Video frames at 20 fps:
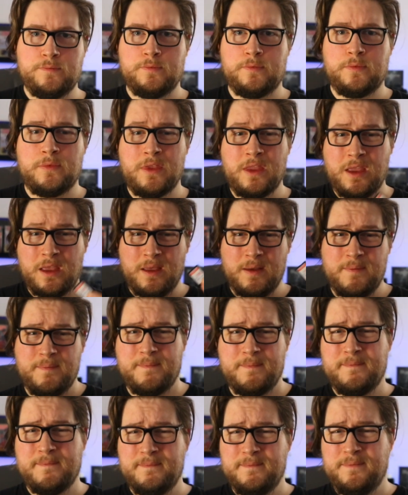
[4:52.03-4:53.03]
It used to
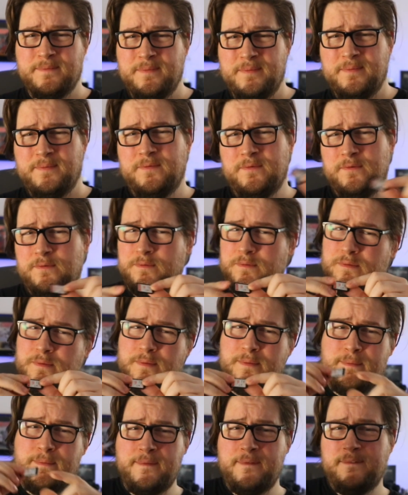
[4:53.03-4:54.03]
be that I
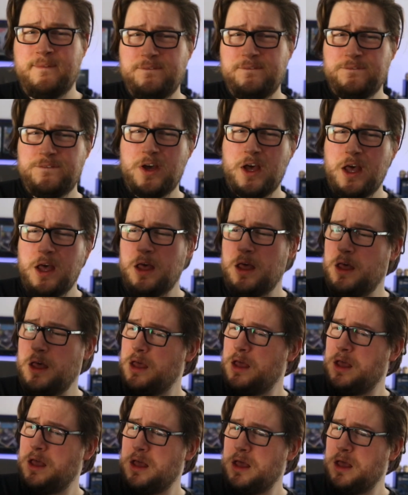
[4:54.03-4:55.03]
preferred making live
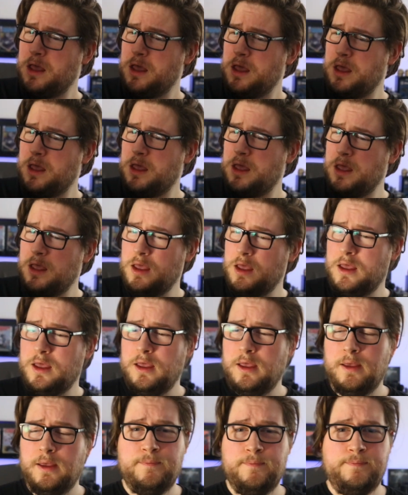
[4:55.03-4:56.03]
streams because
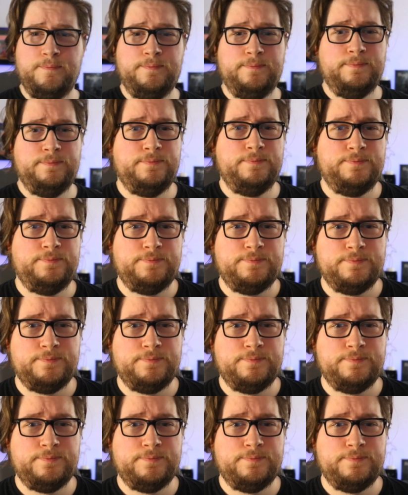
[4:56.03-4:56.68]
it's just like boom,